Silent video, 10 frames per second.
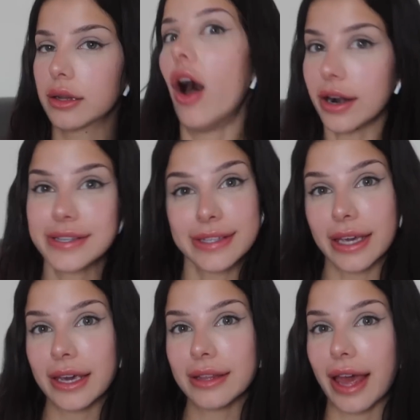Honestly,
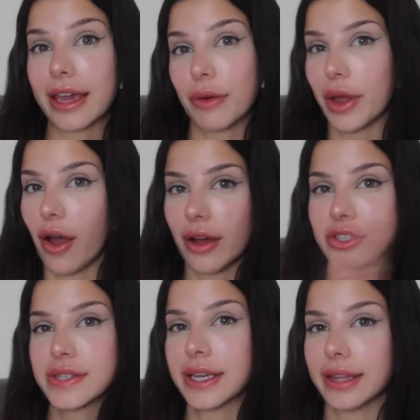like, can we all
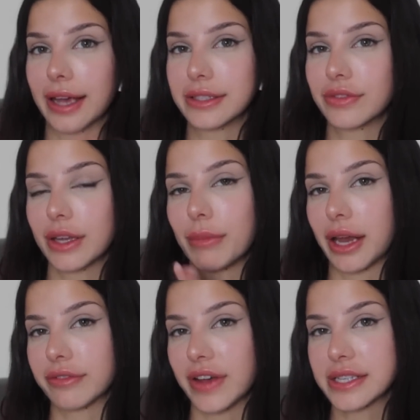just collectively
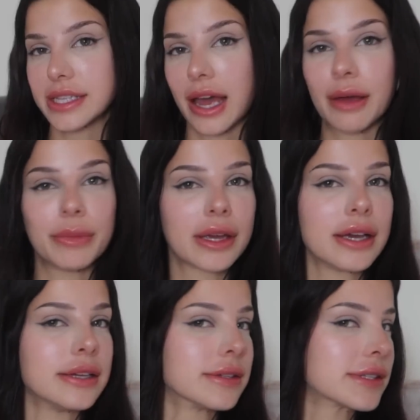manifest that,
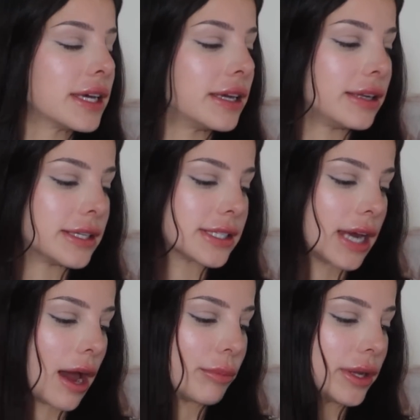because it needs to
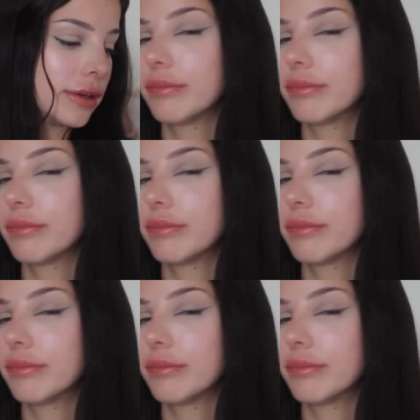happen.